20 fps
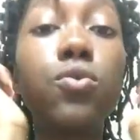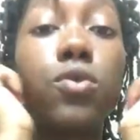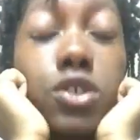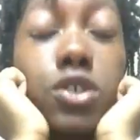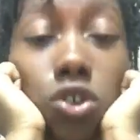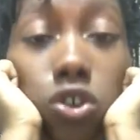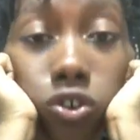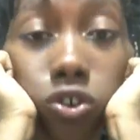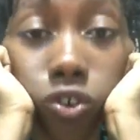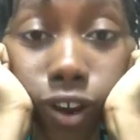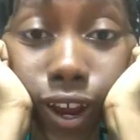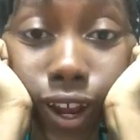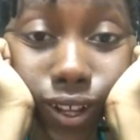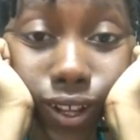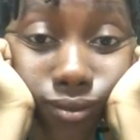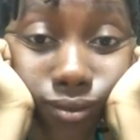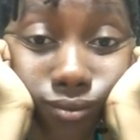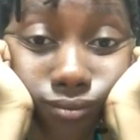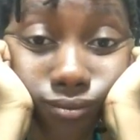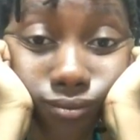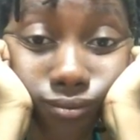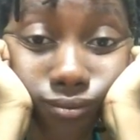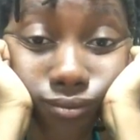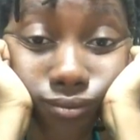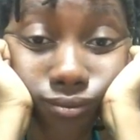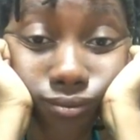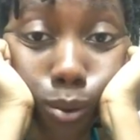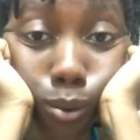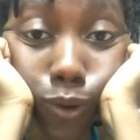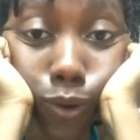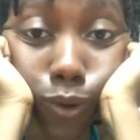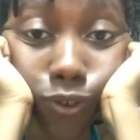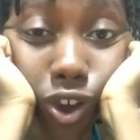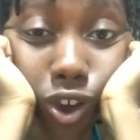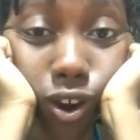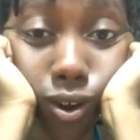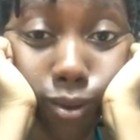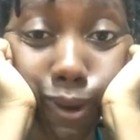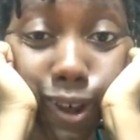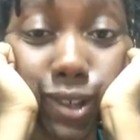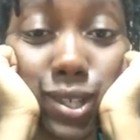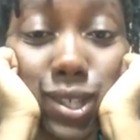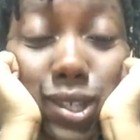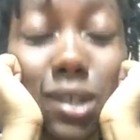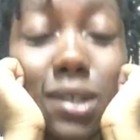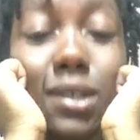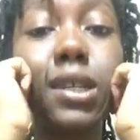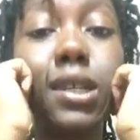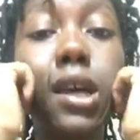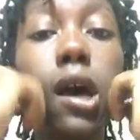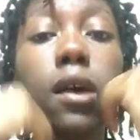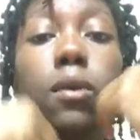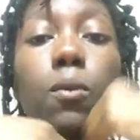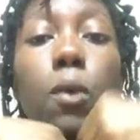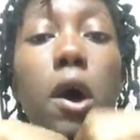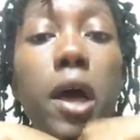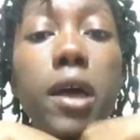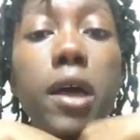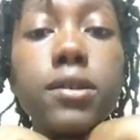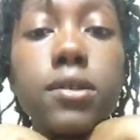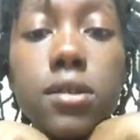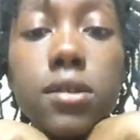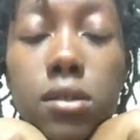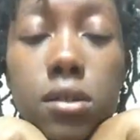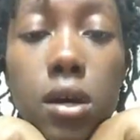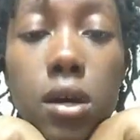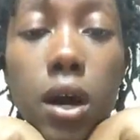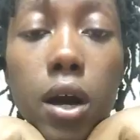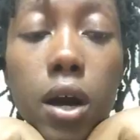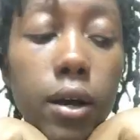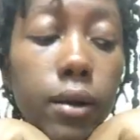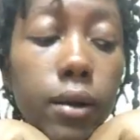Taurus are great. If you're talking about sun sign wise,